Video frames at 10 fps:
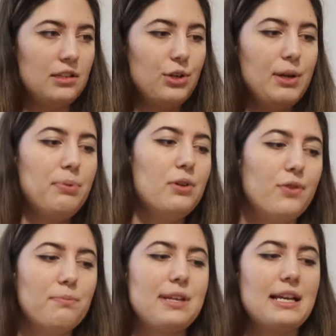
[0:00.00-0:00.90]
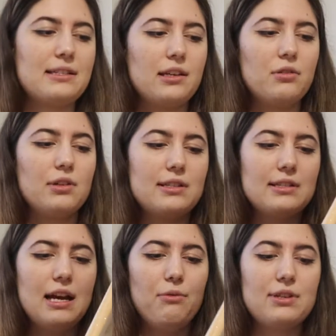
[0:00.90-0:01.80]
So I bought from Tesco because
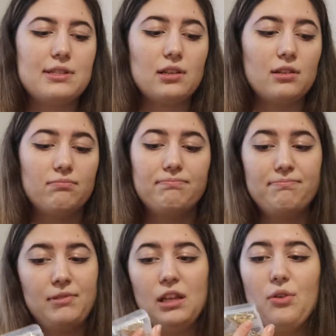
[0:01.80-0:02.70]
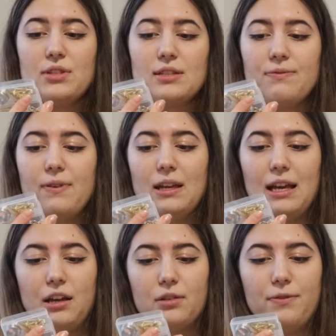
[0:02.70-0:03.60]
that was the closest thing
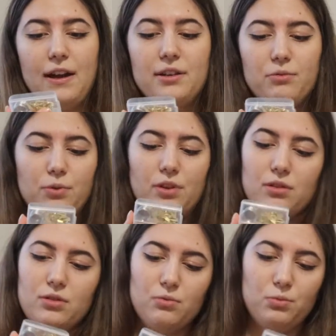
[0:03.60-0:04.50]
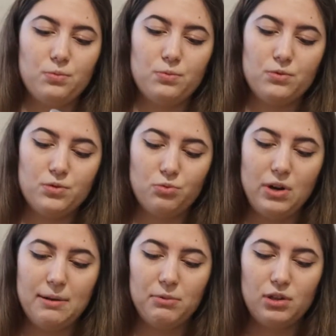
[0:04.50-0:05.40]
I could find to
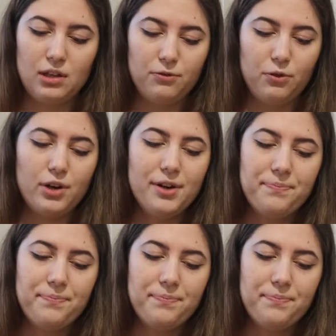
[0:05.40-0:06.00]
what I'm looking for.